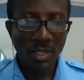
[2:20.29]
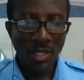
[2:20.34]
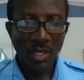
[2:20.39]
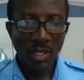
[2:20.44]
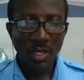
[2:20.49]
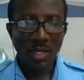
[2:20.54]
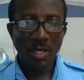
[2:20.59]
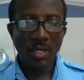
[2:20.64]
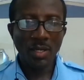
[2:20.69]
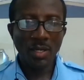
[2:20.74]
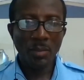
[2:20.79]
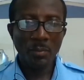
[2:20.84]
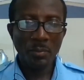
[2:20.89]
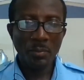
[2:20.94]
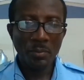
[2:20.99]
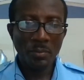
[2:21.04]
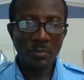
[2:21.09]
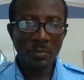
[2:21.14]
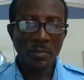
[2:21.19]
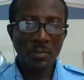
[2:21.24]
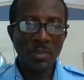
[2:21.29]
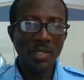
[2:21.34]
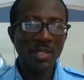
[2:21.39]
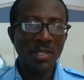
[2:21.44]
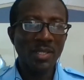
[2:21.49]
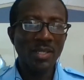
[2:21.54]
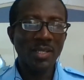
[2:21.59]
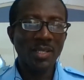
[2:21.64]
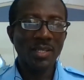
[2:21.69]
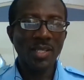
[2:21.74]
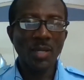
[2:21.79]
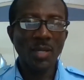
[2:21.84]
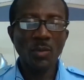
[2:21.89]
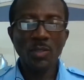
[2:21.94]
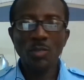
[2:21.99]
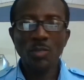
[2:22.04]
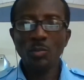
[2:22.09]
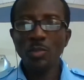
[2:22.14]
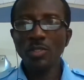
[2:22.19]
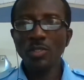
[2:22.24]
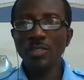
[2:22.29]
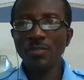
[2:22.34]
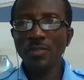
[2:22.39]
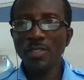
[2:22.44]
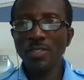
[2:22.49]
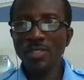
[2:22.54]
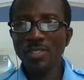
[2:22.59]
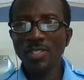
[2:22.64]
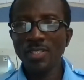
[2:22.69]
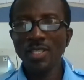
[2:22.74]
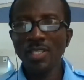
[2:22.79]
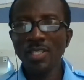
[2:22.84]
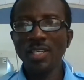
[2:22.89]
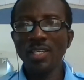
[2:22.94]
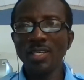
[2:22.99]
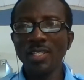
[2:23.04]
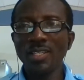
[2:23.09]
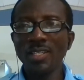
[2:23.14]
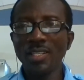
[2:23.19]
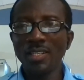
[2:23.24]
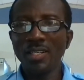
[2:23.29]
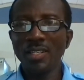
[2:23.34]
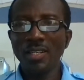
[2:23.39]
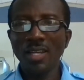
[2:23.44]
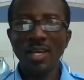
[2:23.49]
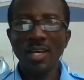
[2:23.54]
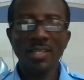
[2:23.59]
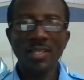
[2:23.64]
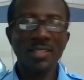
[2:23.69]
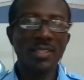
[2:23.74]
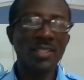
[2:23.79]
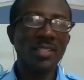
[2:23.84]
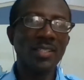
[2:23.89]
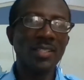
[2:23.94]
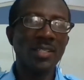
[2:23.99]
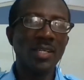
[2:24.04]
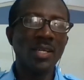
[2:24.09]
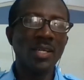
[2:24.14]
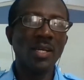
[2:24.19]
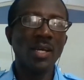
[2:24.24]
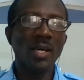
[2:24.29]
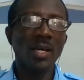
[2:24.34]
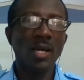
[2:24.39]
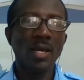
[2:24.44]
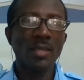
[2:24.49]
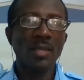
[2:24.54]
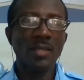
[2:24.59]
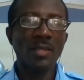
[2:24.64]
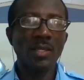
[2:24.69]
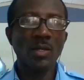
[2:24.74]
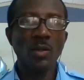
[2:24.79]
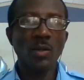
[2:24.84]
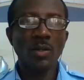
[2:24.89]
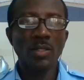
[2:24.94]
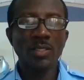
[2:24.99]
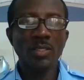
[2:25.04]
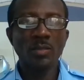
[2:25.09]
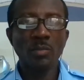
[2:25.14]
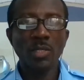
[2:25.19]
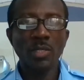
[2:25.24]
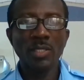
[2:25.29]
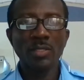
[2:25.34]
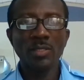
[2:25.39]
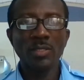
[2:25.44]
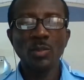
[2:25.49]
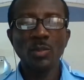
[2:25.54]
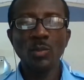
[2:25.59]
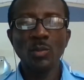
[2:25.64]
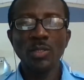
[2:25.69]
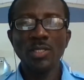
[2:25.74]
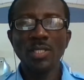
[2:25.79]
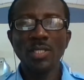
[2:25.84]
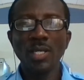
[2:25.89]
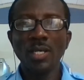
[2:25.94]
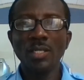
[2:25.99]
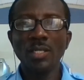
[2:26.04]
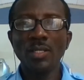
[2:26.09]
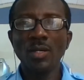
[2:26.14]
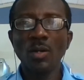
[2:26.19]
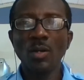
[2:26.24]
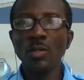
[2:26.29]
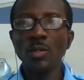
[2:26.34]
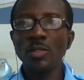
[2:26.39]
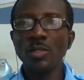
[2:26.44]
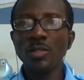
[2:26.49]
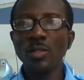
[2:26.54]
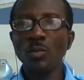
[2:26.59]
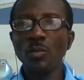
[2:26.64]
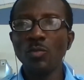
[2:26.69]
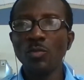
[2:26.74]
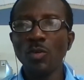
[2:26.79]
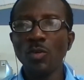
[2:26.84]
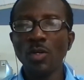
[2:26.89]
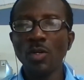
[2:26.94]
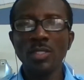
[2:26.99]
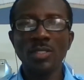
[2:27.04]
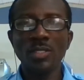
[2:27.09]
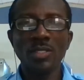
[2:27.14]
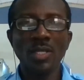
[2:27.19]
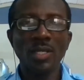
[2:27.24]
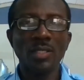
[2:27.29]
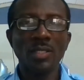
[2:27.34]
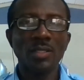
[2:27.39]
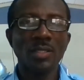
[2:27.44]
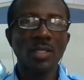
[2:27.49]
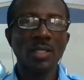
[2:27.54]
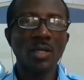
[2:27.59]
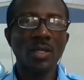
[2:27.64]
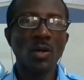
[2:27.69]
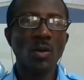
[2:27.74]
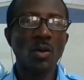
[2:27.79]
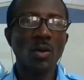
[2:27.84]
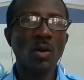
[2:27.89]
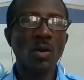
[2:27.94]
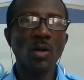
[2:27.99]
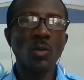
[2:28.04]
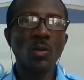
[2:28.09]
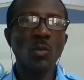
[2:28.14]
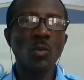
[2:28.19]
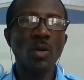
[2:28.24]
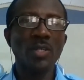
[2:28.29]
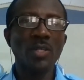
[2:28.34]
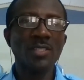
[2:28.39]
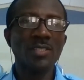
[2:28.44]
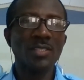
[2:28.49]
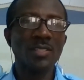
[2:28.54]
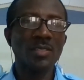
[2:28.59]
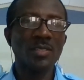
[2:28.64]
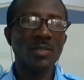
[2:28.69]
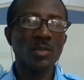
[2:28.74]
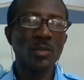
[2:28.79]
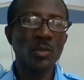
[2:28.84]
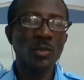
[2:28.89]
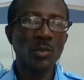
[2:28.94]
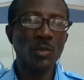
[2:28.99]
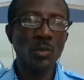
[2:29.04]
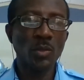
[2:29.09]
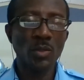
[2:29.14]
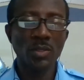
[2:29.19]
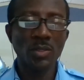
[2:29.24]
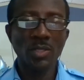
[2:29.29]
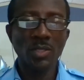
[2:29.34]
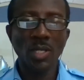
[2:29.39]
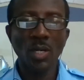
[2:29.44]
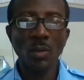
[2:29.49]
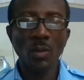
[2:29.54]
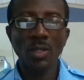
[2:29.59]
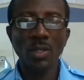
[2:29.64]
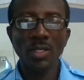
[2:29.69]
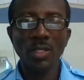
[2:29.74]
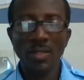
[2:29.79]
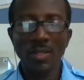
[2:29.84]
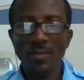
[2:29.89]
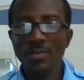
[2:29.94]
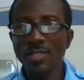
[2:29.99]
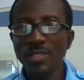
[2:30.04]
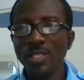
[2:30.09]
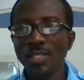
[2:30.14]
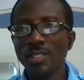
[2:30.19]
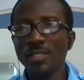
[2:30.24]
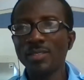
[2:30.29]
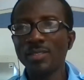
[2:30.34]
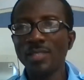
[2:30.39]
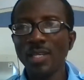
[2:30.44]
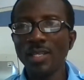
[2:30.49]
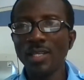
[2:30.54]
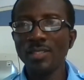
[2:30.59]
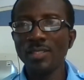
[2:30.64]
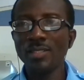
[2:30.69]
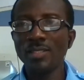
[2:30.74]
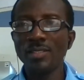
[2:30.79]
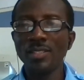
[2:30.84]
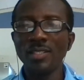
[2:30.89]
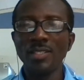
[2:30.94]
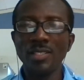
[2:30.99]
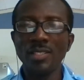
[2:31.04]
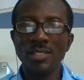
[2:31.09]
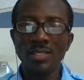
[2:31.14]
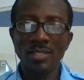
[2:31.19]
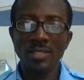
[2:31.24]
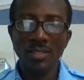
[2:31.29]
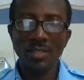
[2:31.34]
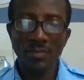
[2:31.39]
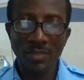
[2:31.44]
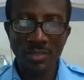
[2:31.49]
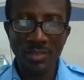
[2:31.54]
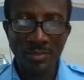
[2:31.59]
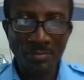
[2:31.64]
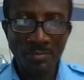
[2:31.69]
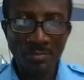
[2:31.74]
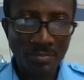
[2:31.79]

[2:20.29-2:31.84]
That was beautiful singing, Aggie. I think God has blessed you with an awesome voice, and God wants us to use our gifts and our talents in His service.